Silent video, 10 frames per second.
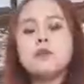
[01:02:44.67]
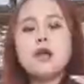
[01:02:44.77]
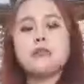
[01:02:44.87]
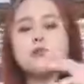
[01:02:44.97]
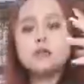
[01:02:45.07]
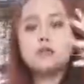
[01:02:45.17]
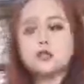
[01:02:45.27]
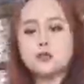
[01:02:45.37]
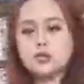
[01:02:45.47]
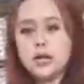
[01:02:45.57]
And these
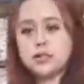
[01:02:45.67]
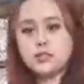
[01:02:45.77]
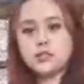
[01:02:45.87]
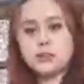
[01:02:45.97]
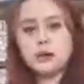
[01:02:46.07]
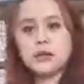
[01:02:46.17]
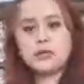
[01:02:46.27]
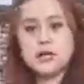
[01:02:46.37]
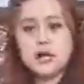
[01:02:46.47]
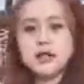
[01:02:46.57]
two tastes combined
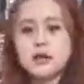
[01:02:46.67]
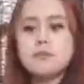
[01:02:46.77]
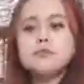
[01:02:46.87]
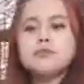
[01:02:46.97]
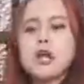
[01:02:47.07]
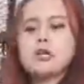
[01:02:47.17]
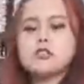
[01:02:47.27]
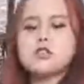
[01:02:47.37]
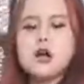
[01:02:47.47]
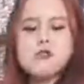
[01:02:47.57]
together, it's
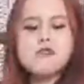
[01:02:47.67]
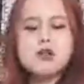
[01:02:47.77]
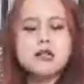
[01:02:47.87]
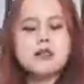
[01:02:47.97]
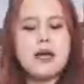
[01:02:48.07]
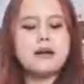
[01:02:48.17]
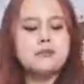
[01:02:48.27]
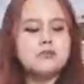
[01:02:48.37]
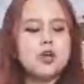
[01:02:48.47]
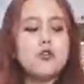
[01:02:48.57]
not really like
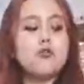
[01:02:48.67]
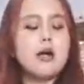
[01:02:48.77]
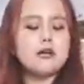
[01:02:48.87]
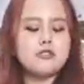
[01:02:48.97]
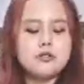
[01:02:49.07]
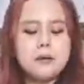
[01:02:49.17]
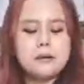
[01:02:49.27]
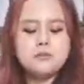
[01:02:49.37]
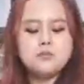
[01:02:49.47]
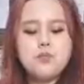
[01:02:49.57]
crashed,
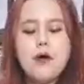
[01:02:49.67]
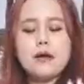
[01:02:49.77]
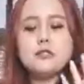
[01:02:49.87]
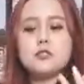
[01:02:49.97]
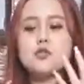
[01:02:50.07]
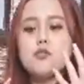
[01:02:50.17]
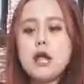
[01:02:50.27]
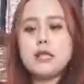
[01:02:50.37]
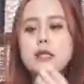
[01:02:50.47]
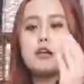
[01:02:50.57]
but it's
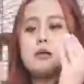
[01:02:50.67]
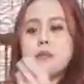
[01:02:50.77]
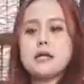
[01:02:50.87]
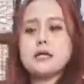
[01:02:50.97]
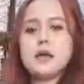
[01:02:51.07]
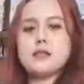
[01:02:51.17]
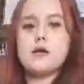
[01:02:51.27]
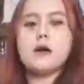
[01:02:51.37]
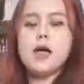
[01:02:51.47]
greatly combined together.